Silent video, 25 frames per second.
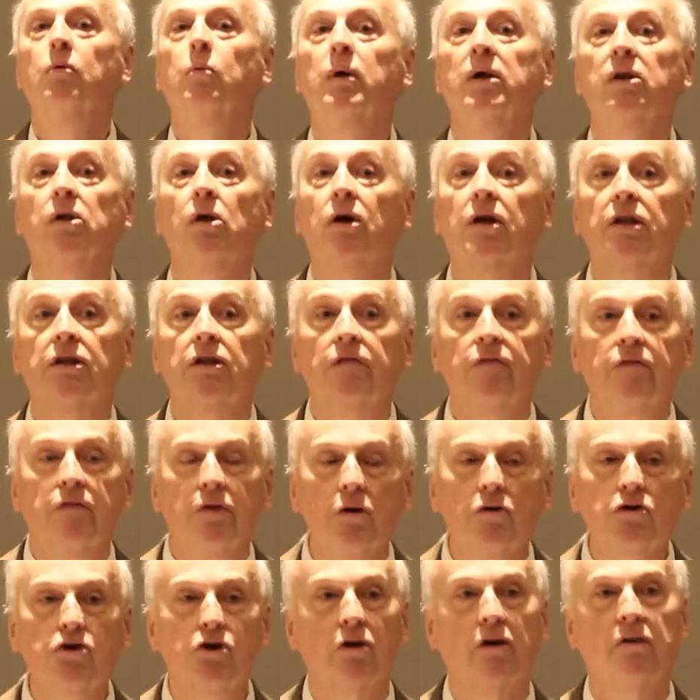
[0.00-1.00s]
we look at the
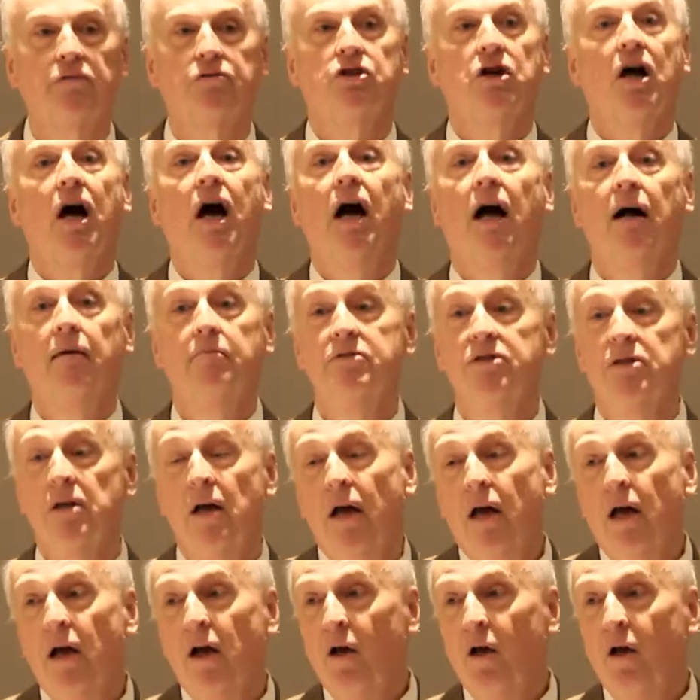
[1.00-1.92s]
future of jobs,